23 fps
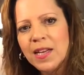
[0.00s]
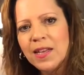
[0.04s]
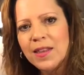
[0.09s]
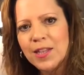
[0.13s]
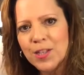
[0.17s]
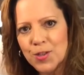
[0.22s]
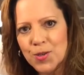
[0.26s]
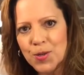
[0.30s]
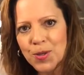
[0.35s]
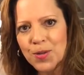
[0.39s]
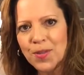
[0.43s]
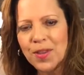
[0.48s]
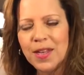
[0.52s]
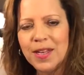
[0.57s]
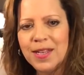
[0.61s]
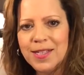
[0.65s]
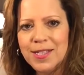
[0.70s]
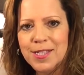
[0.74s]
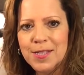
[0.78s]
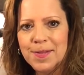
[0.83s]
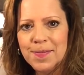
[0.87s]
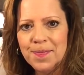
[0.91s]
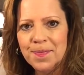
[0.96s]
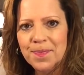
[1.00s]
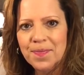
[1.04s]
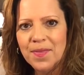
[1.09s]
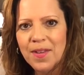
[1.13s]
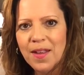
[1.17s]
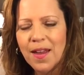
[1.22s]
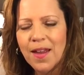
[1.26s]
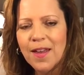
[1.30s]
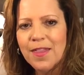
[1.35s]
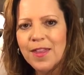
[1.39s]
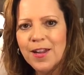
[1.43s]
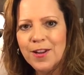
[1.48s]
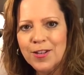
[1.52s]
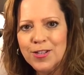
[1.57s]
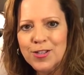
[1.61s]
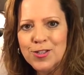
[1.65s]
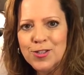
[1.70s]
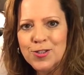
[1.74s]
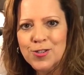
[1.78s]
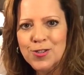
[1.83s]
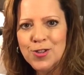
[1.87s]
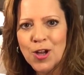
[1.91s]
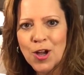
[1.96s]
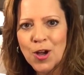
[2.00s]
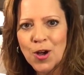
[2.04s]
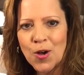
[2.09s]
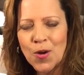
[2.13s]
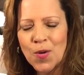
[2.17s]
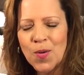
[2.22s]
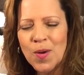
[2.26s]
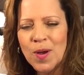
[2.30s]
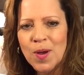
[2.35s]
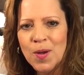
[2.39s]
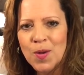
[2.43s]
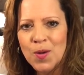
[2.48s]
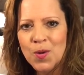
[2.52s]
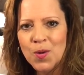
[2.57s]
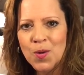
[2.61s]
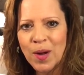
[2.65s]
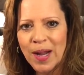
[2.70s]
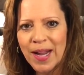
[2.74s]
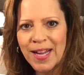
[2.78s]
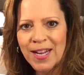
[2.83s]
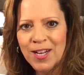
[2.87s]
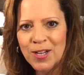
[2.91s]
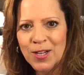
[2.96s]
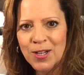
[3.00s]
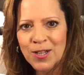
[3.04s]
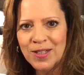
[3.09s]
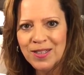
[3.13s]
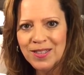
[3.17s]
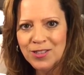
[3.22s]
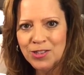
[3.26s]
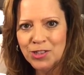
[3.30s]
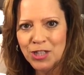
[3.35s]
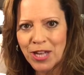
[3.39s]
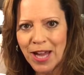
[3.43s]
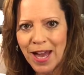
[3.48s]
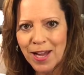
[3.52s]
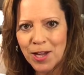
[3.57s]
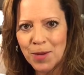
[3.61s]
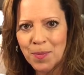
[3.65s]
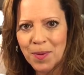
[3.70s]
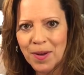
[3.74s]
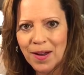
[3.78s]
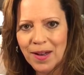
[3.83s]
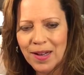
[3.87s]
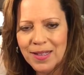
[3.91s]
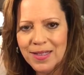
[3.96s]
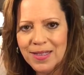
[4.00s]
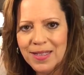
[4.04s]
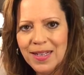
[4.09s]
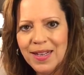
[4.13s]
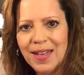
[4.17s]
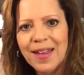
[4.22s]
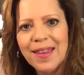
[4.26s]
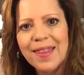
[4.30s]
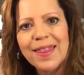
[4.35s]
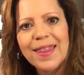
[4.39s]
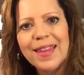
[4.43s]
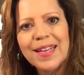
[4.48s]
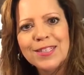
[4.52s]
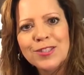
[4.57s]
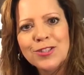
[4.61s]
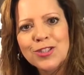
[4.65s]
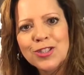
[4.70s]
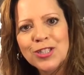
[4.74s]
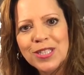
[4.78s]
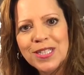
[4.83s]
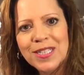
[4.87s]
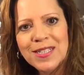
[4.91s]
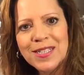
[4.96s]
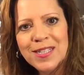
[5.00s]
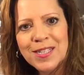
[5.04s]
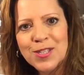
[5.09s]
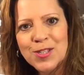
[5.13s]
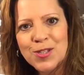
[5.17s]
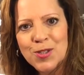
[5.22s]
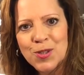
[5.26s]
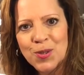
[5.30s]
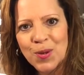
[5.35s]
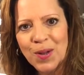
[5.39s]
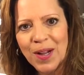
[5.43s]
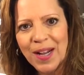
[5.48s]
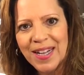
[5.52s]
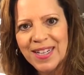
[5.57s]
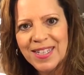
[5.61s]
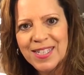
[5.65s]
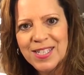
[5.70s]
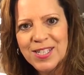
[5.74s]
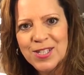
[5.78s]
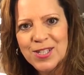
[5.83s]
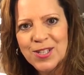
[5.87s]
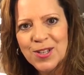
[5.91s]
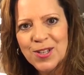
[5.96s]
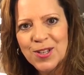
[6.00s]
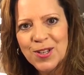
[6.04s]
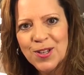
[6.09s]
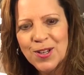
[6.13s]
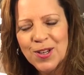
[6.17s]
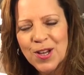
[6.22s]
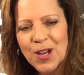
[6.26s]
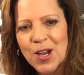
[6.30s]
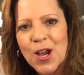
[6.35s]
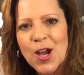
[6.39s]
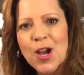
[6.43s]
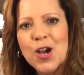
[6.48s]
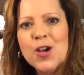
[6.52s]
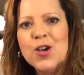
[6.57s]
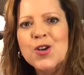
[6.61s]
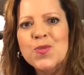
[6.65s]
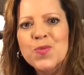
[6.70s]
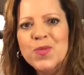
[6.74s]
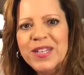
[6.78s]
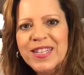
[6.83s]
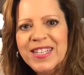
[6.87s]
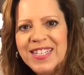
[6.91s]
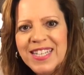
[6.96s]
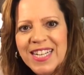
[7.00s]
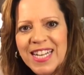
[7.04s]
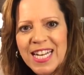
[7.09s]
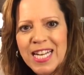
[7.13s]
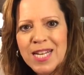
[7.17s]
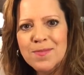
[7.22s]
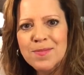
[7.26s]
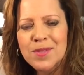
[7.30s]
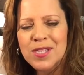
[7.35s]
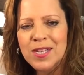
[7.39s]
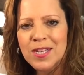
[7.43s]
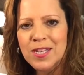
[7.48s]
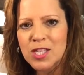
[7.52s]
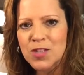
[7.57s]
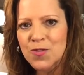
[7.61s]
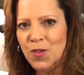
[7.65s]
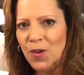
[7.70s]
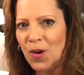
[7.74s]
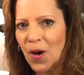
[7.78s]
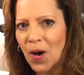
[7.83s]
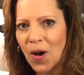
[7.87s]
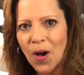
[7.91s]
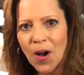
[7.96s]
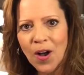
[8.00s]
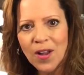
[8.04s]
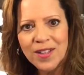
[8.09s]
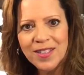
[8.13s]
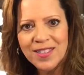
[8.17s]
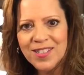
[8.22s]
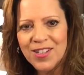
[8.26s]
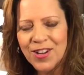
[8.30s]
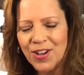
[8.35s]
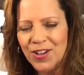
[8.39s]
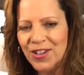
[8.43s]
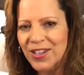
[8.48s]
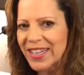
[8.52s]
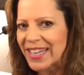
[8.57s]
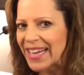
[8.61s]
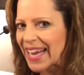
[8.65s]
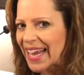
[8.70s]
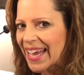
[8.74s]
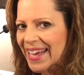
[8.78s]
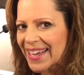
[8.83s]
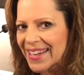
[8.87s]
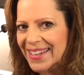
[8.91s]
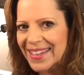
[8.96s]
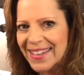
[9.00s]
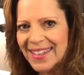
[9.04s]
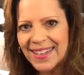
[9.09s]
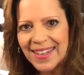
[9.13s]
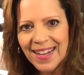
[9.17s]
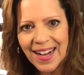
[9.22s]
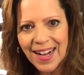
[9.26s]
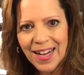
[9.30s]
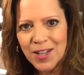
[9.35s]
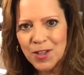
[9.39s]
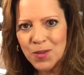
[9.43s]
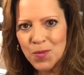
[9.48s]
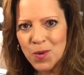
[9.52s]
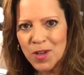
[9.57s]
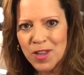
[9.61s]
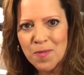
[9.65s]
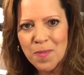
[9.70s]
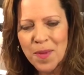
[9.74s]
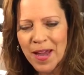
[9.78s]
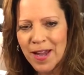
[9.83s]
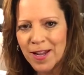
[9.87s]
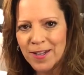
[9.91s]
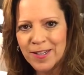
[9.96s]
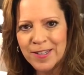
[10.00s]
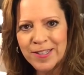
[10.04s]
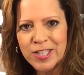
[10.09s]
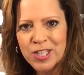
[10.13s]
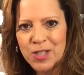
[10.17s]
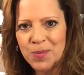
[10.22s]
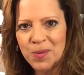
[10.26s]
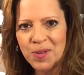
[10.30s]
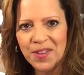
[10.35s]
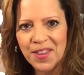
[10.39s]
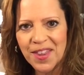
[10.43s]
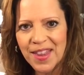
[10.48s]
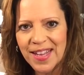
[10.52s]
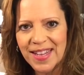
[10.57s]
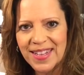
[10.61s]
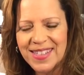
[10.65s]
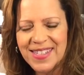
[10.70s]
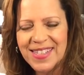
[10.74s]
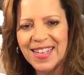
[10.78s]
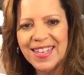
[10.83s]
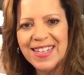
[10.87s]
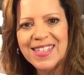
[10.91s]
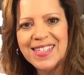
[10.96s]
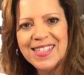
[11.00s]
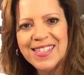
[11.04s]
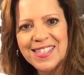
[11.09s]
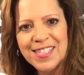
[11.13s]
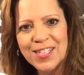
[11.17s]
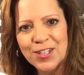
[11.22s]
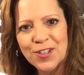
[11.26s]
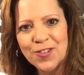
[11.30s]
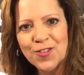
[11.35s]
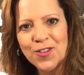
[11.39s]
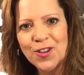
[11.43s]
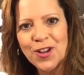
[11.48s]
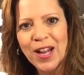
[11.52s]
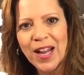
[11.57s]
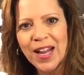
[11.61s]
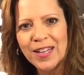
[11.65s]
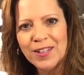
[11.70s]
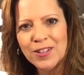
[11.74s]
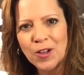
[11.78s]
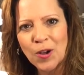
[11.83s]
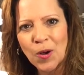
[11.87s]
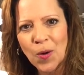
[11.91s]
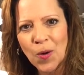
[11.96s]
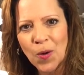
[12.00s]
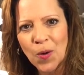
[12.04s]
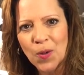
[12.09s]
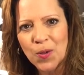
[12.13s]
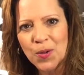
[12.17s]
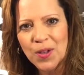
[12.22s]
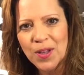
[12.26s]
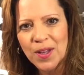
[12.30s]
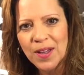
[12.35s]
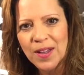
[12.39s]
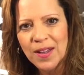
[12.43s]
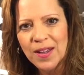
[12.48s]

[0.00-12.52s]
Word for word: The truth is, there is no greater jackpot than Jesus Christ, who redeems us for all eternity not with perishable things like silver and gold,